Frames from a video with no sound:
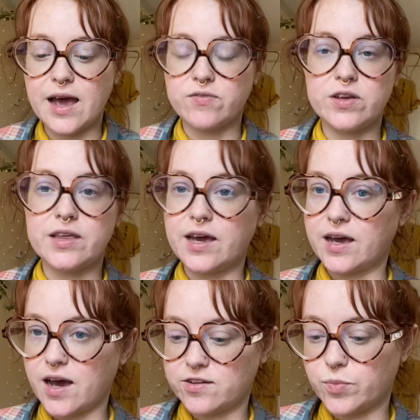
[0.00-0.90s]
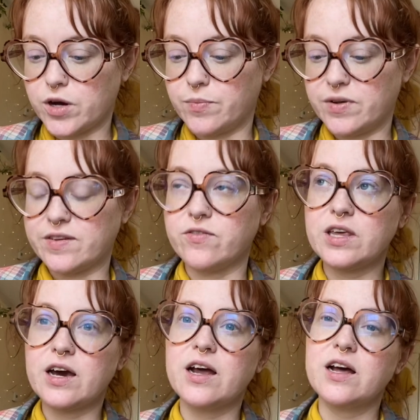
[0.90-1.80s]
Everything has purpose.
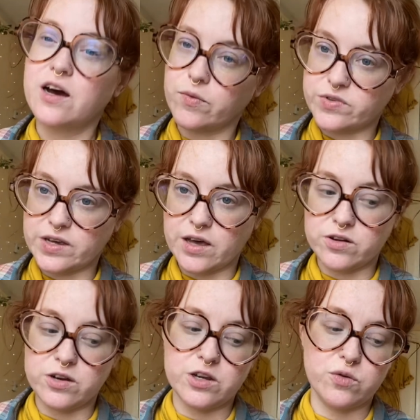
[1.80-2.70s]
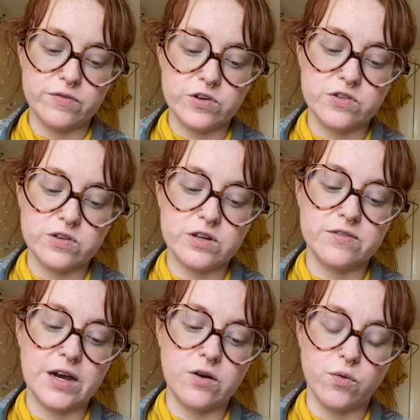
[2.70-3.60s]
Everything kind of comes together in universal and
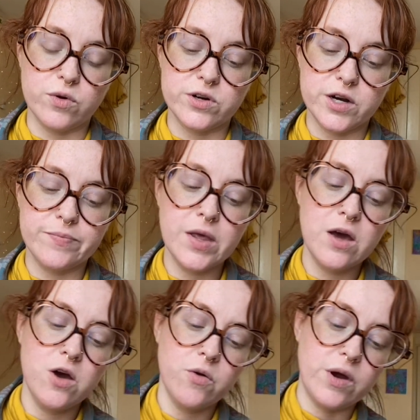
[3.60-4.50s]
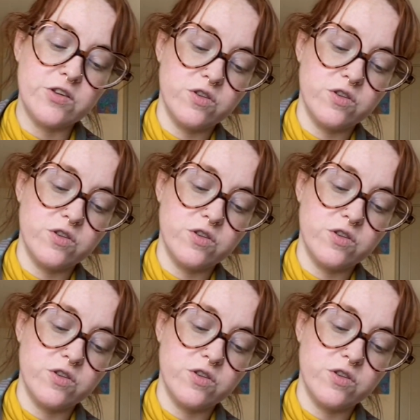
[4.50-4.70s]
divine order right?